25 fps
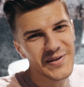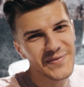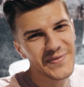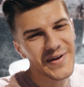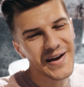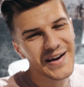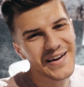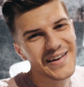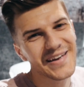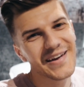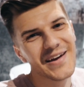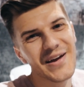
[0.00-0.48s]

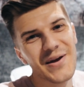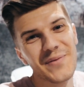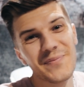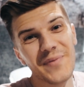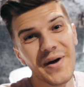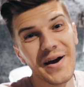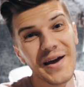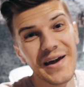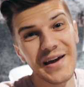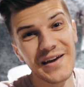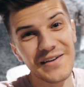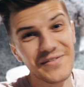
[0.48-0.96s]
Back.
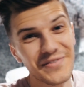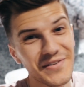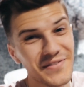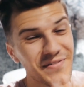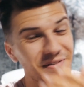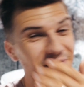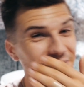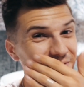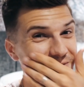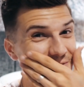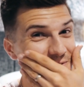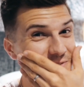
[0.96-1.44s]
My hay
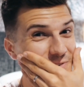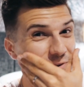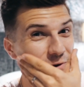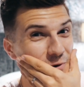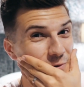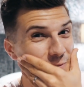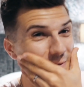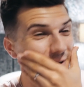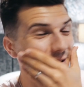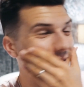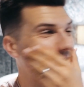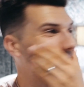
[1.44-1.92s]
fever is
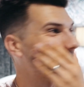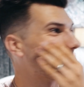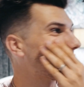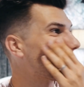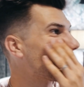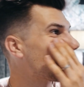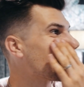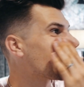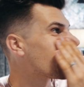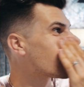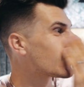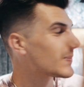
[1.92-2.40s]
so bad.
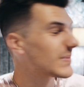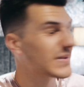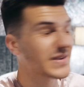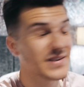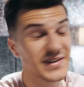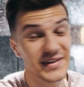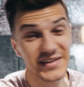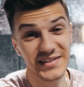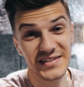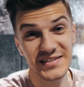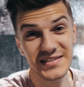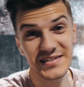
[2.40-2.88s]
I've been
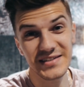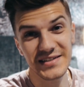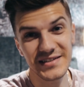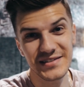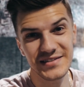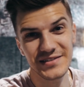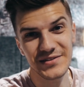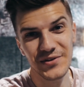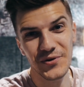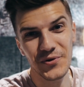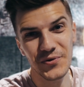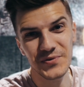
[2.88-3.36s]
like
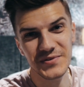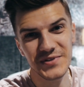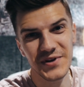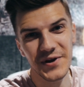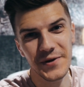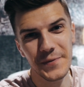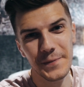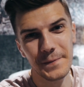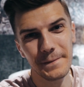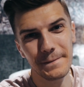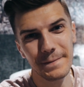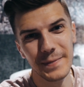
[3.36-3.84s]
sneezing the whole
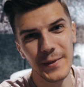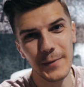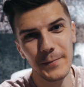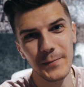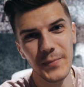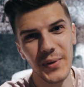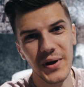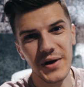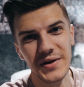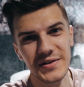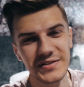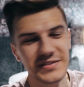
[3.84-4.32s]
time.
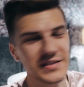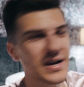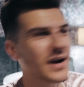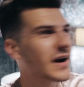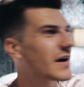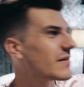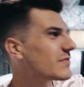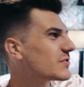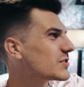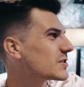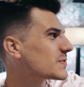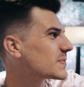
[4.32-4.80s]
But
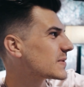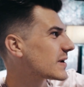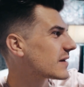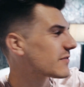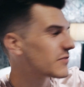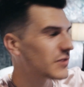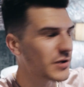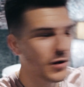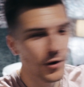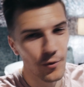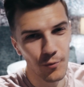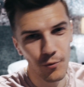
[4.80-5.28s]
I've just been out
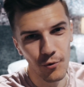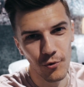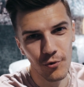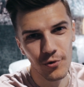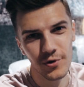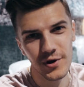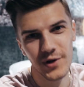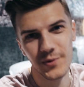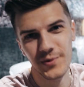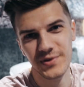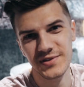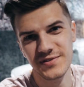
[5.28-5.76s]
for a little
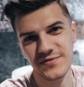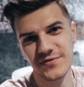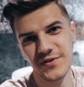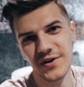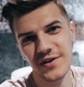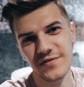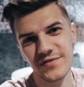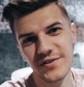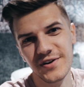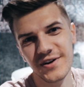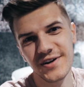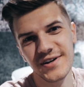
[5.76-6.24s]
walk. I went to
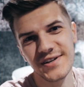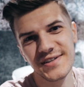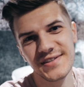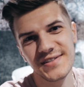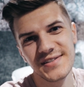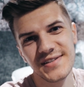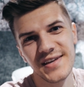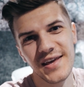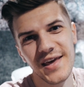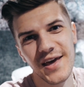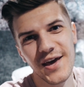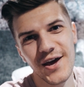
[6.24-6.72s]
Five
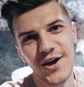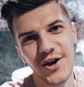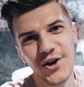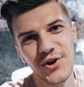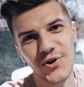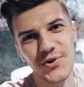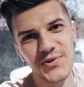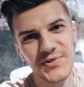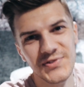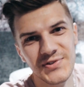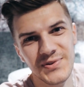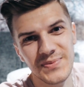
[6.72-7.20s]
Guys,
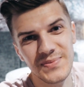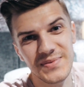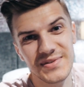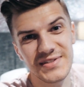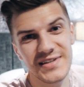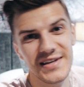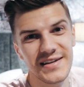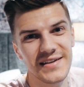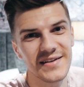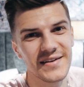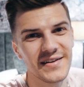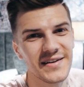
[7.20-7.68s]
got some
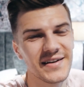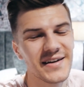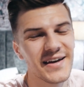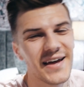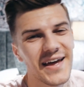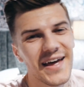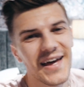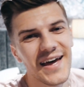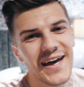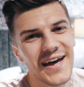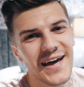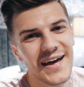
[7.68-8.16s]
dinner,
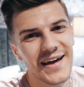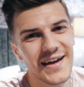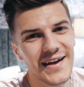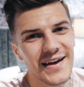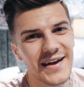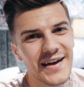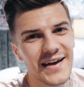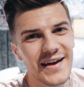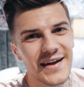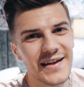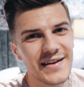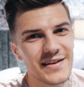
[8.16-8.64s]

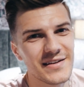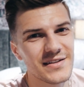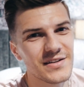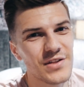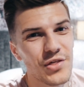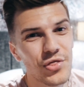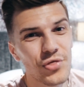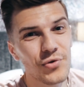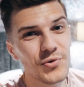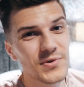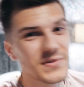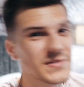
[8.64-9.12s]
and
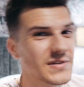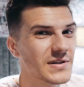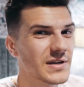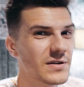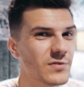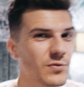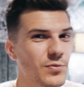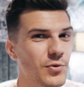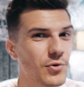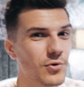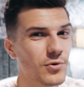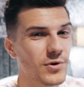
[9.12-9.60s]
thoughts on
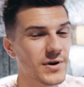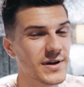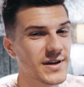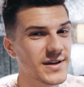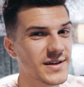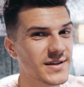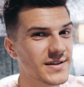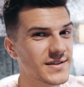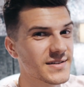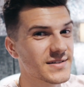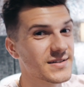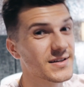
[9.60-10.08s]
Liverpool
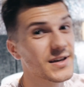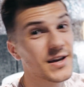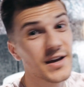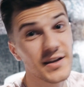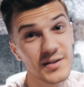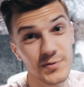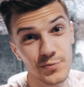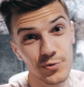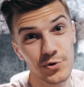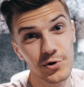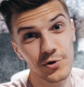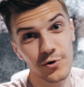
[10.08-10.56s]
is
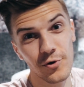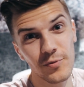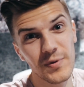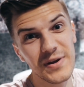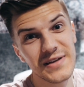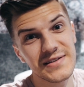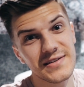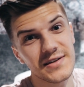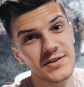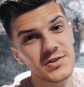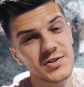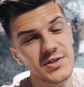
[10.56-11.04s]
it's a pretty cool
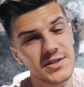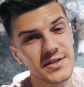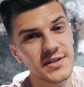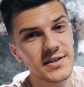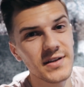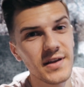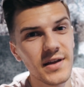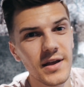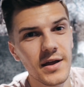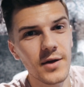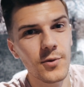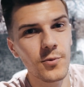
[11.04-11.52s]
place
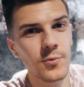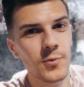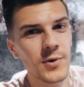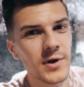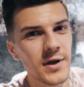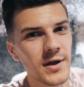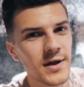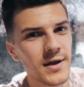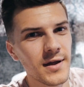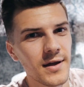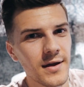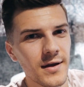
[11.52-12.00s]
actually.
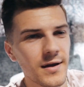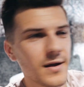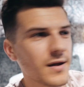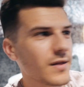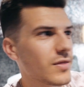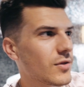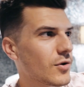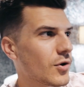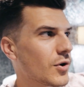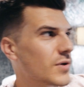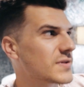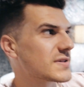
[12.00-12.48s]
Where
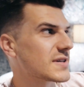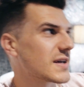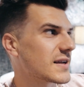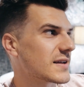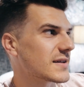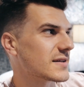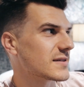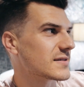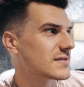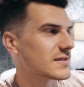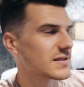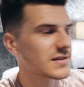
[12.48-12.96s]
the hotel
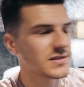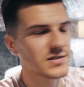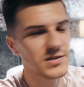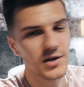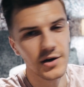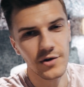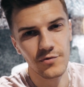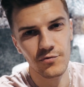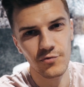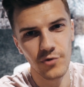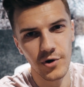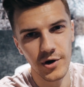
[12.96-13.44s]
is, it's
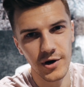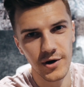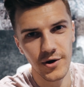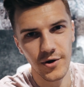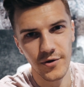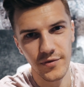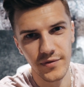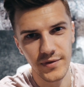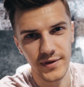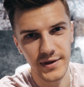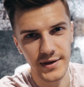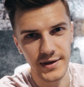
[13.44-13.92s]
like right
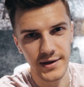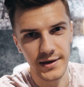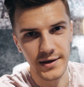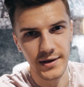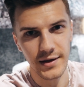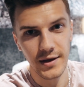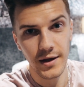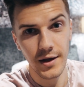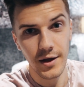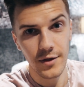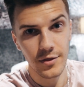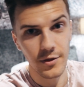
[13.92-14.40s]
on the
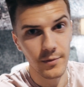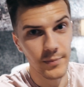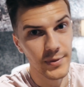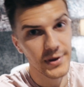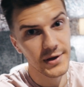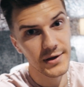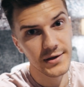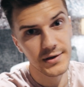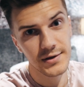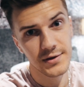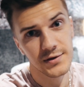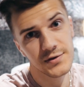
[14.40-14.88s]

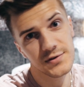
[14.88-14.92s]
pier.